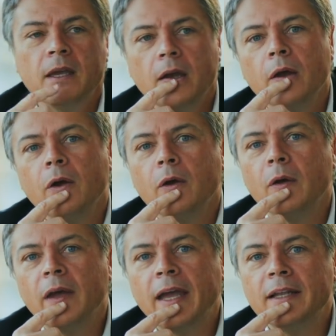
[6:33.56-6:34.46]

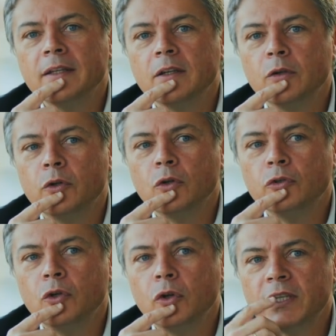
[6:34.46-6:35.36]
Uh, and the,
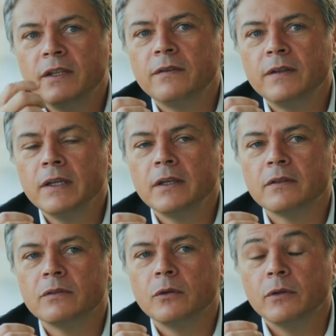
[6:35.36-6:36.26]
the lucky thing
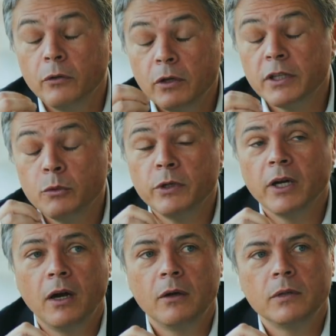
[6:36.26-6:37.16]
is, uh, the lucky
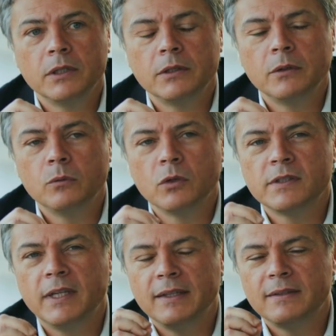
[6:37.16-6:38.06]
we are, uh,
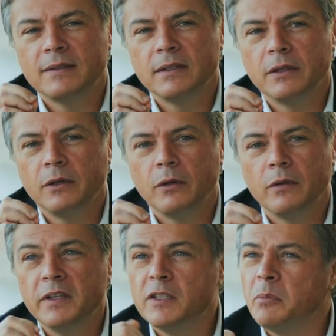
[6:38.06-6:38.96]
was that uh,
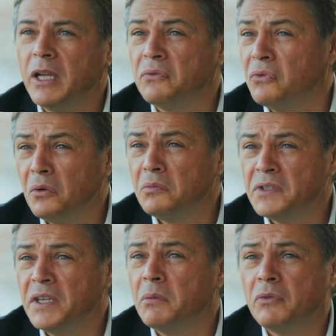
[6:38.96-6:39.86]
this platform,
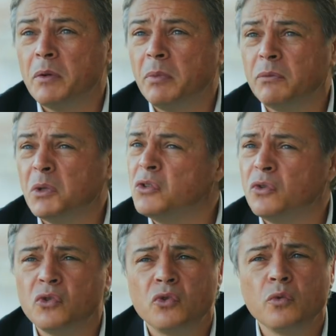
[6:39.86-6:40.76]
CMFA platform, is
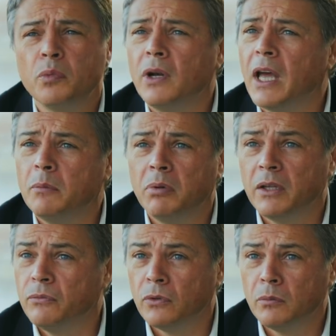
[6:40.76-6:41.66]
a super light
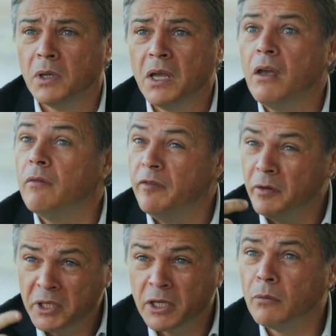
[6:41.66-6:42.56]
platform
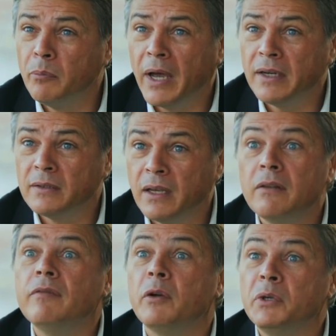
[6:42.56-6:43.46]
very compact
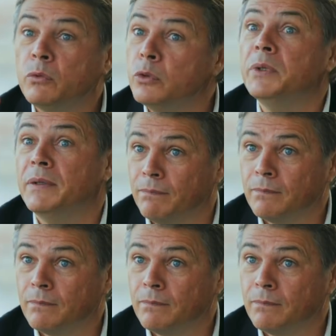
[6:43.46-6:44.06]
and very roomy